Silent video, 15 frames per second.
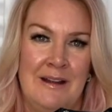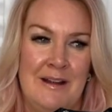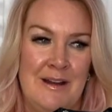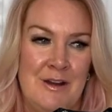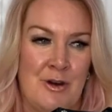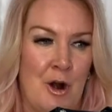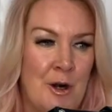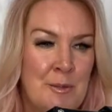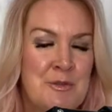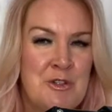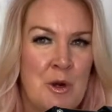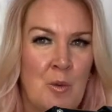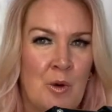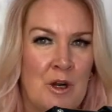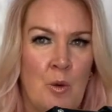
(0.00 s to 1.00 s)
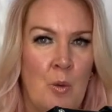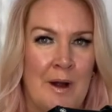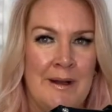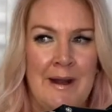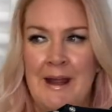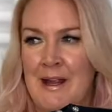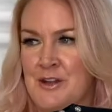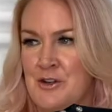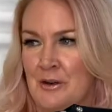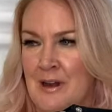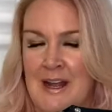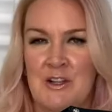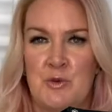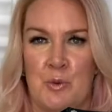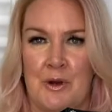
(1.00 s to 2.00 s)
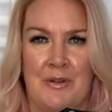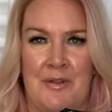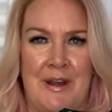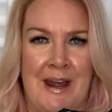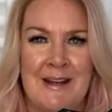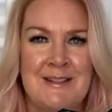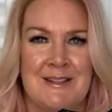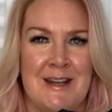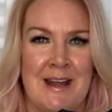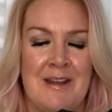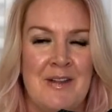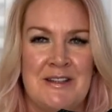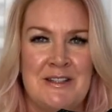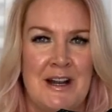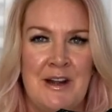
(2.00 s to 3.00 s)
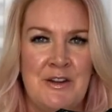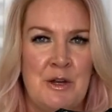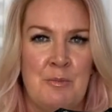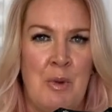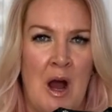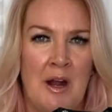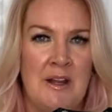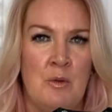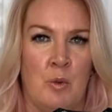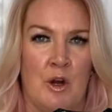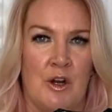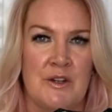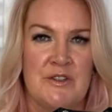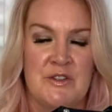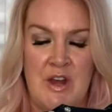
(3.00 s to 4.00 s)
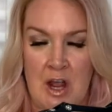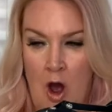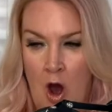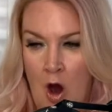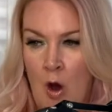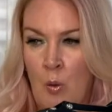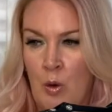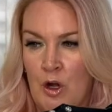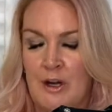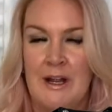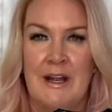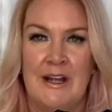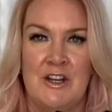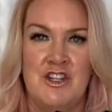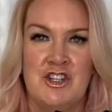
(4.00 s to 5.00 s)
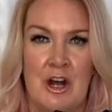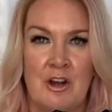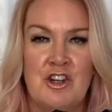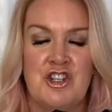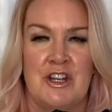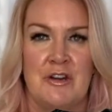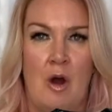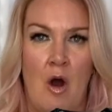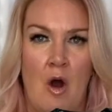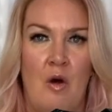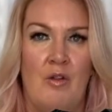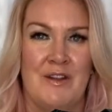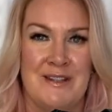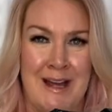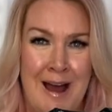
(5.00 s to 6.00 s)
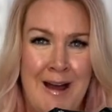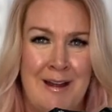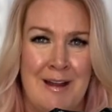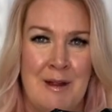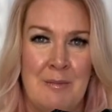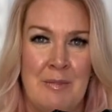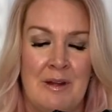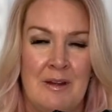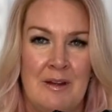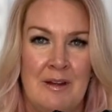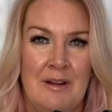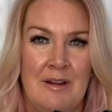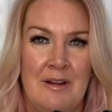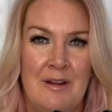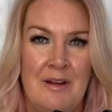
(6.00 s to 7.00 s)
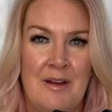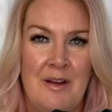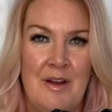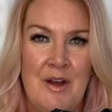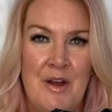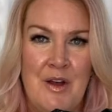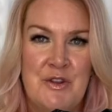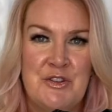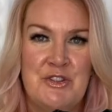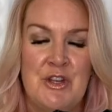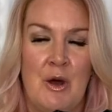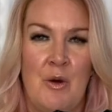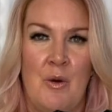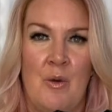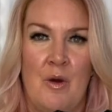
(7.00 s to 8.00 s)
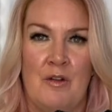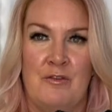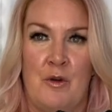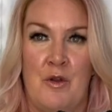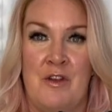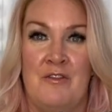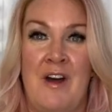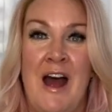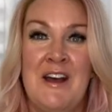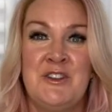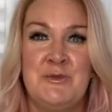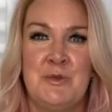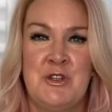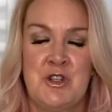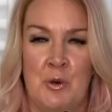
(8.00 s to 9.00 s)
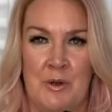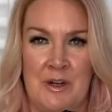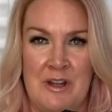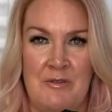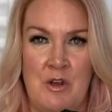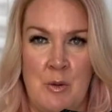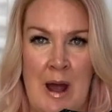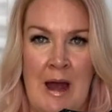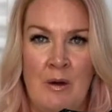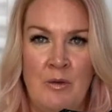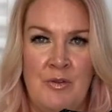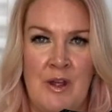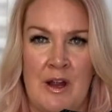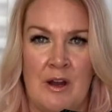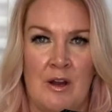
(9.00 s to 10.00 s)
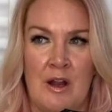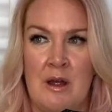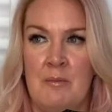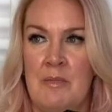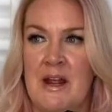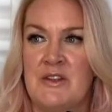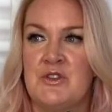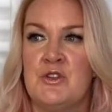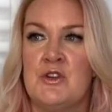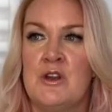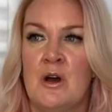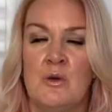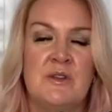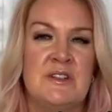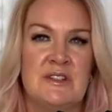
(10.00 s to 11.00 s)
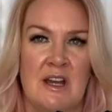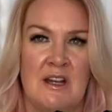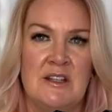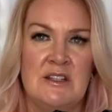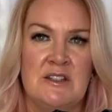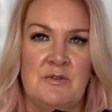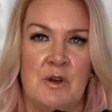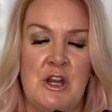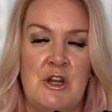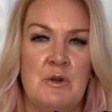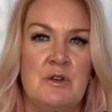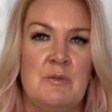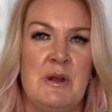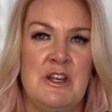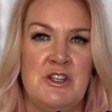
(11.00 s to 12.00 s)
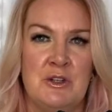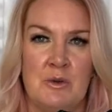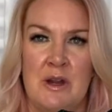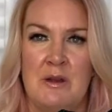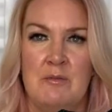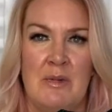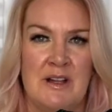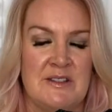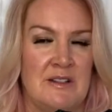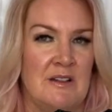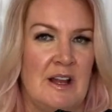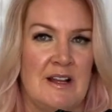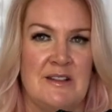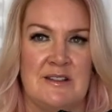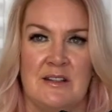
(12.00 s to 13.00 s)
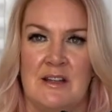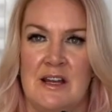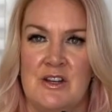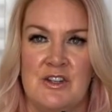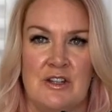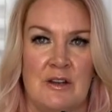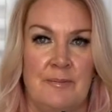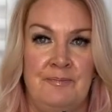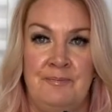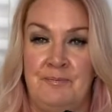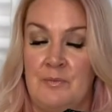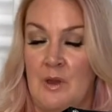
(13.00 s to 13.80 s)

Your arms don't work one day and your legs work the next day. That's not how your body works. They all work in conjunction all the time. So for the vast majority of you out there, it makes no sense for you to be doing muscle isolation